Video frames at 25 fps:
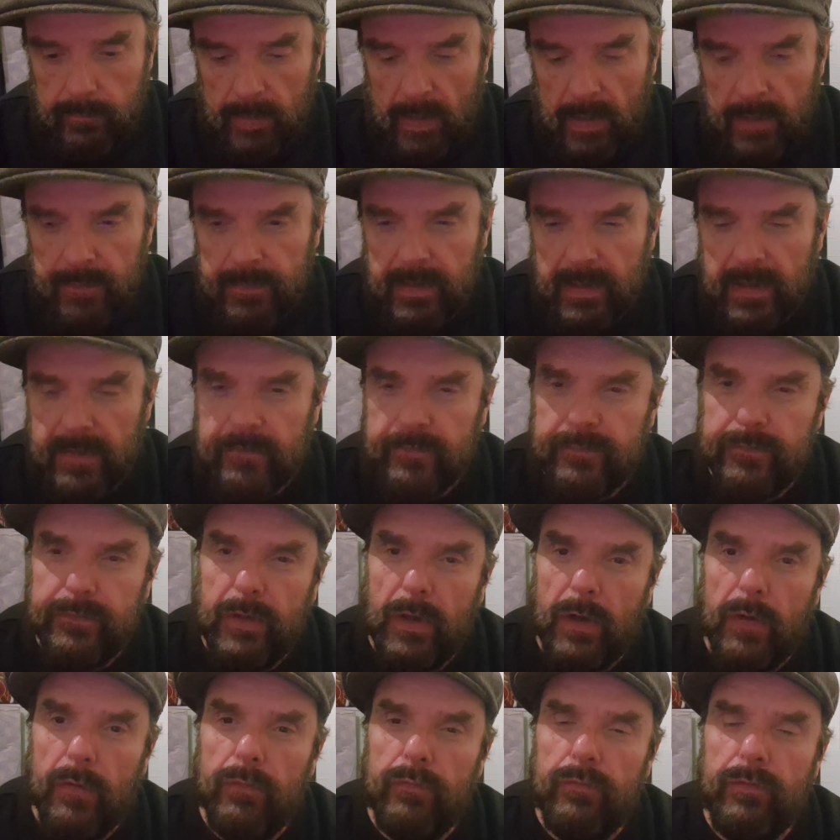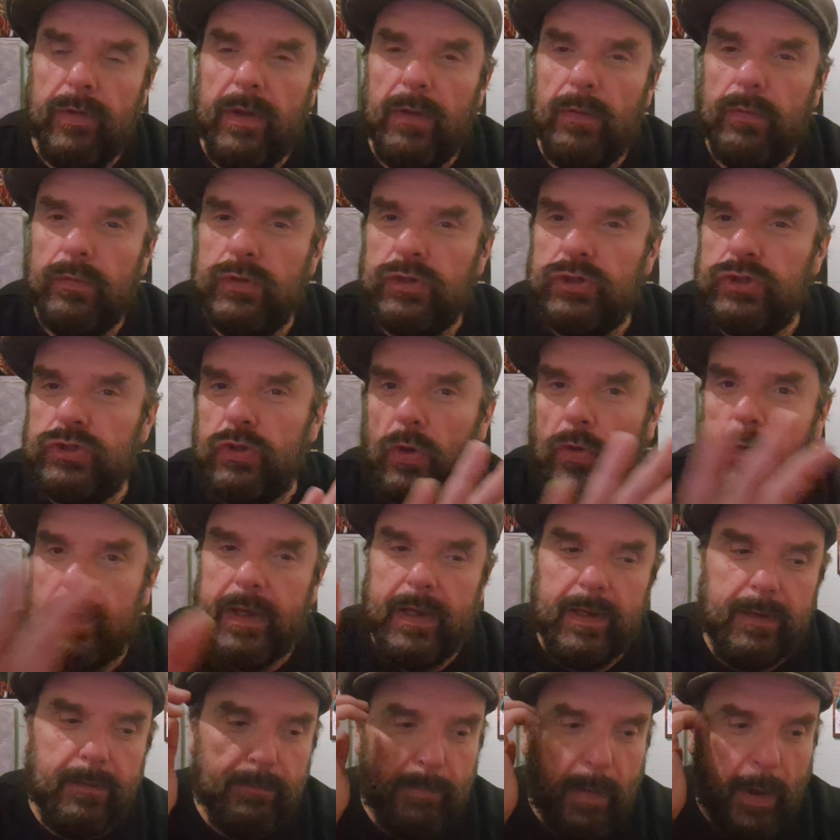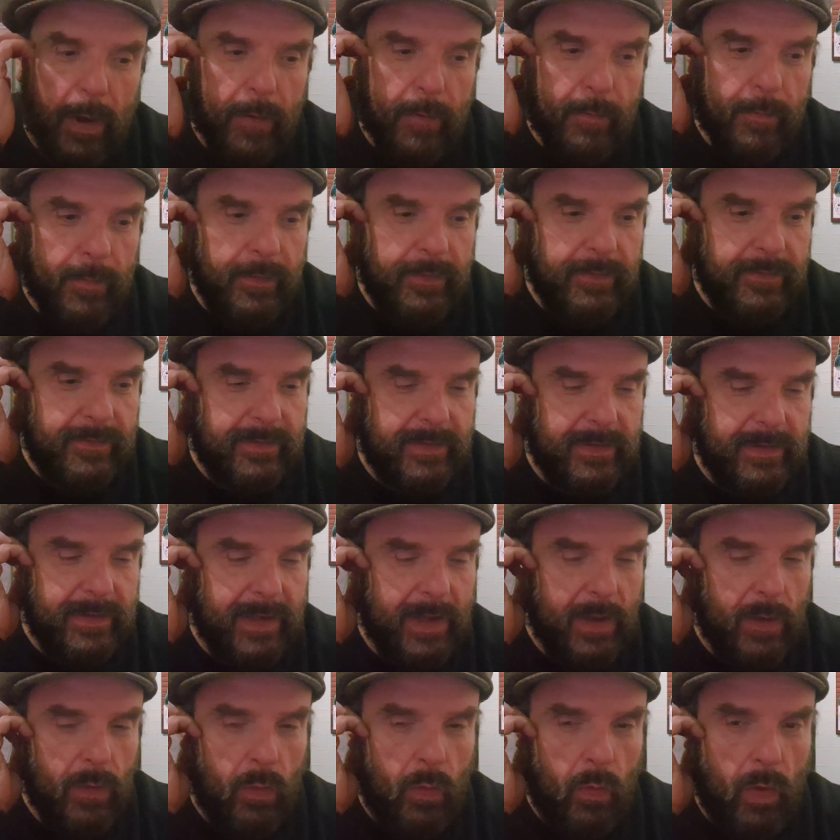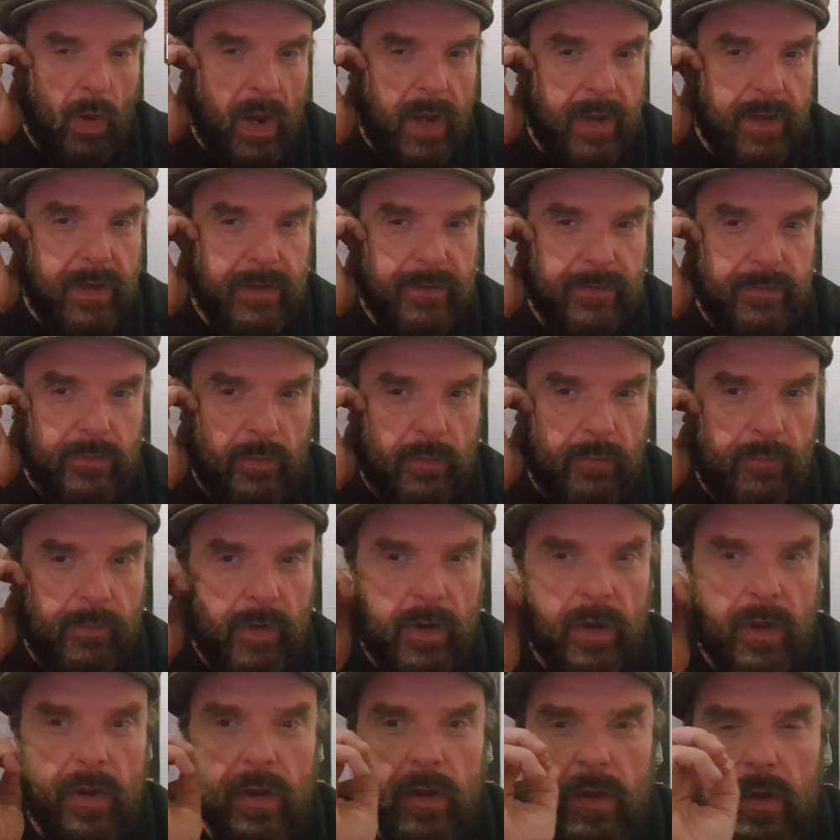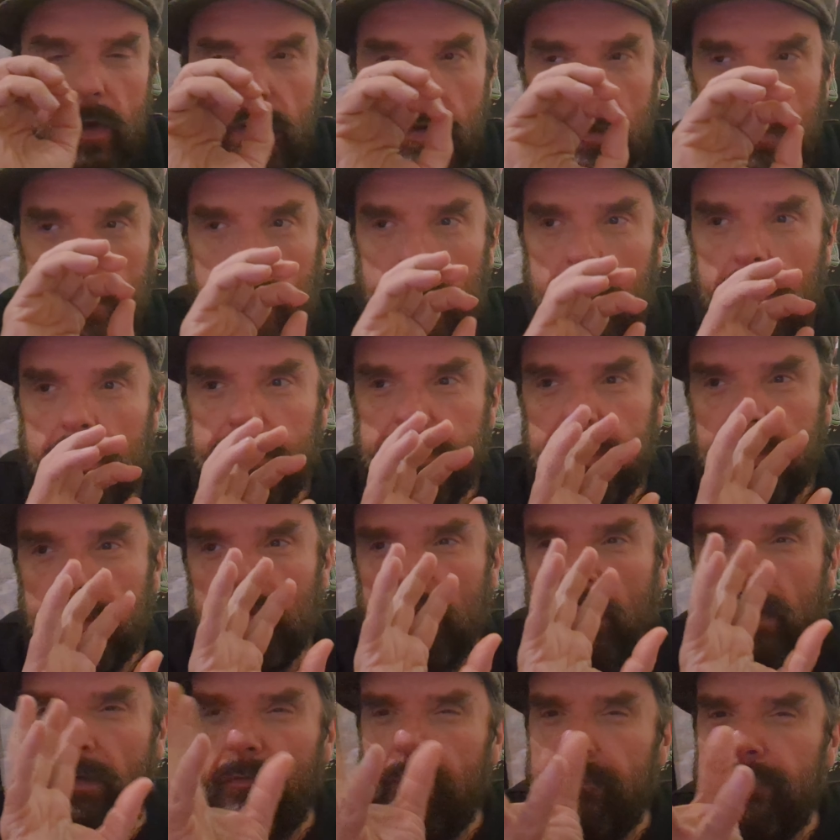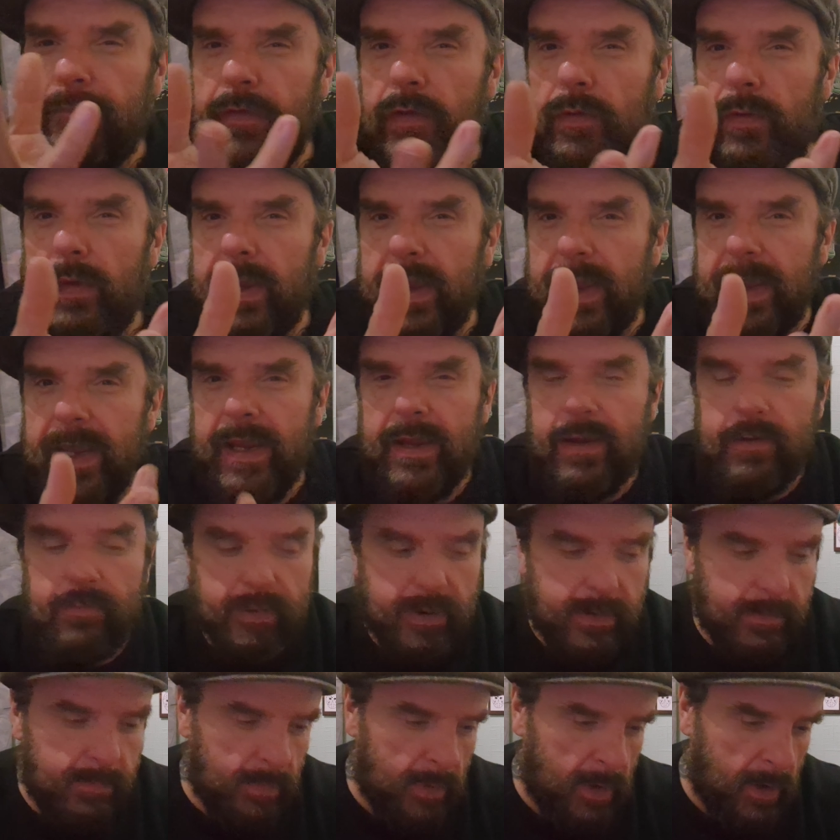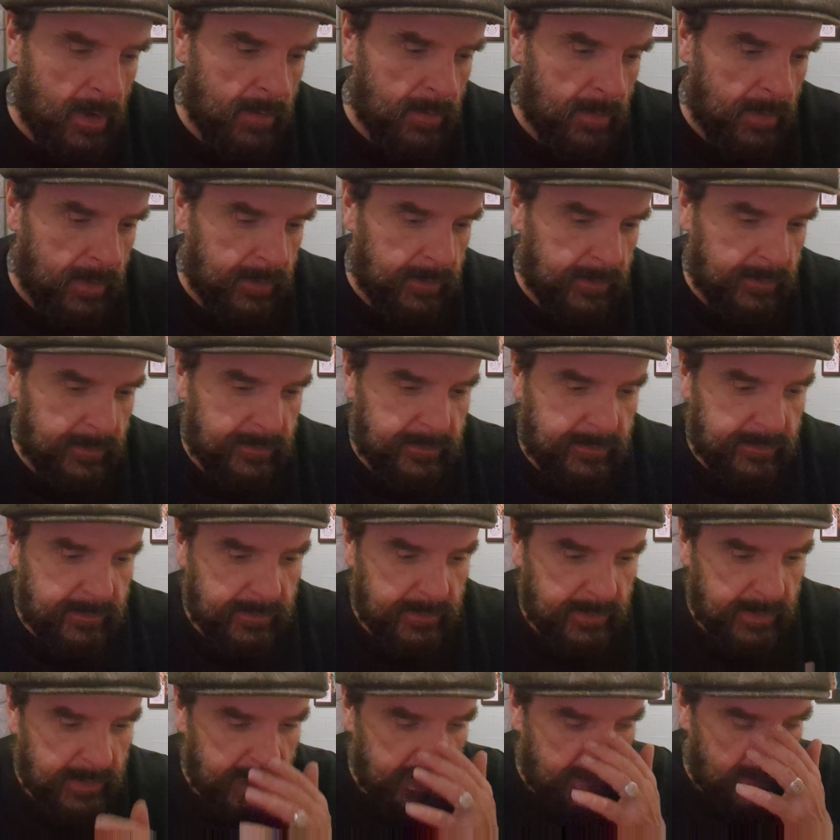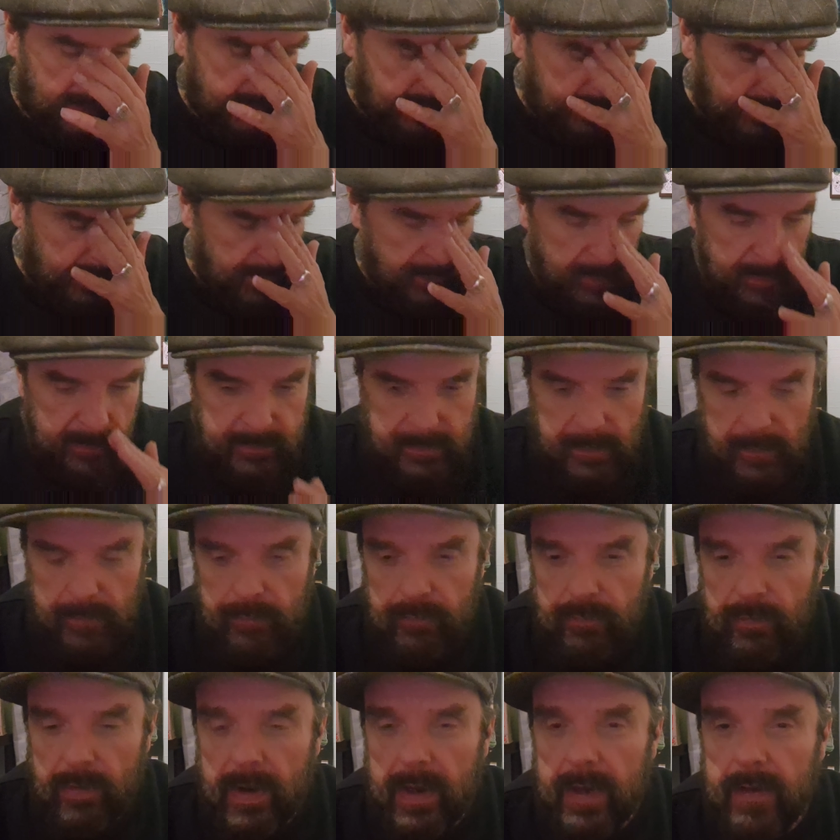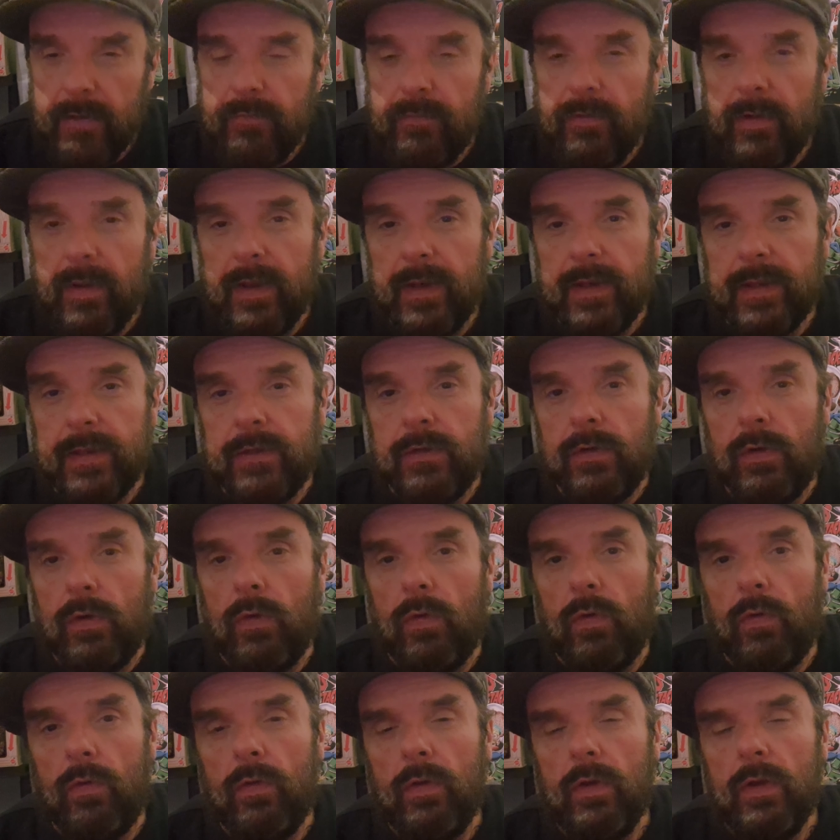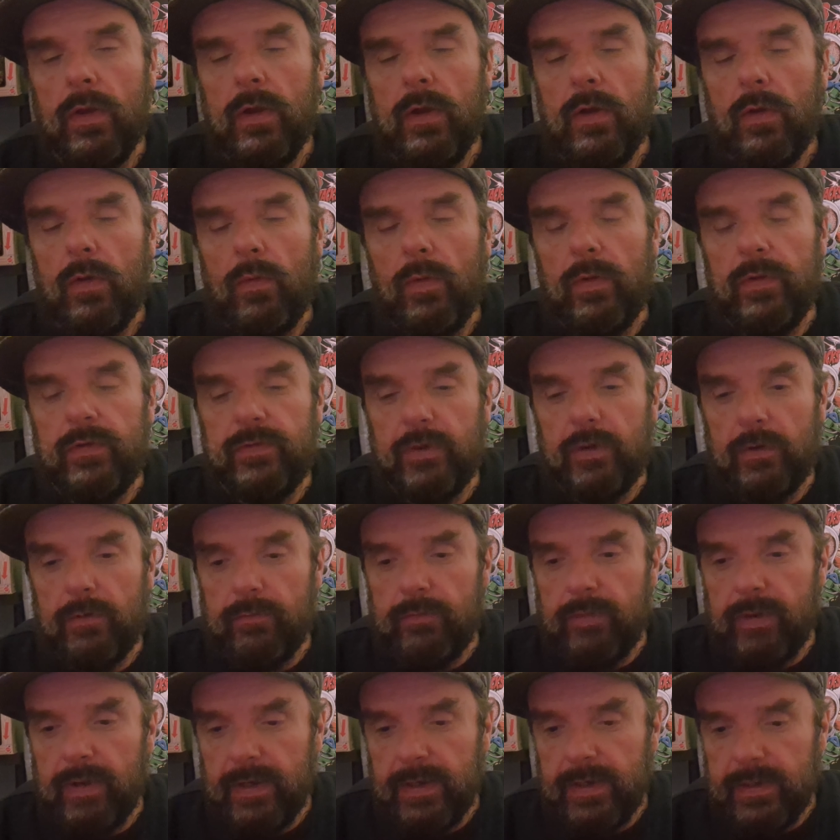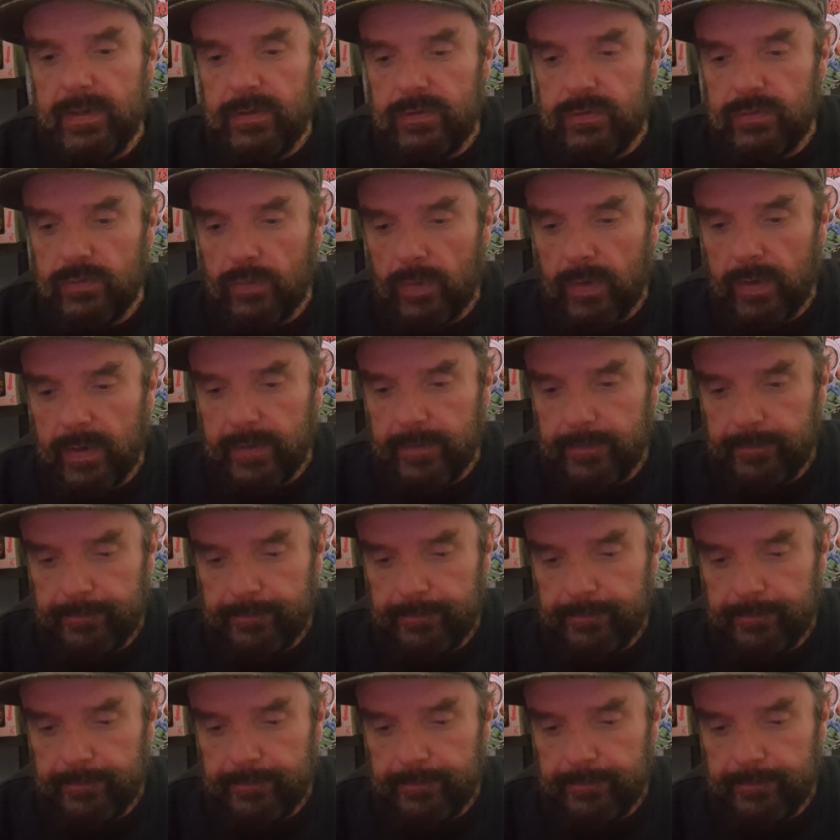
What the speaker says: There's no real shocking moments in there, or any sort of... There are a few eerie moments, you know, which are really, really cool, which I really enjoyed.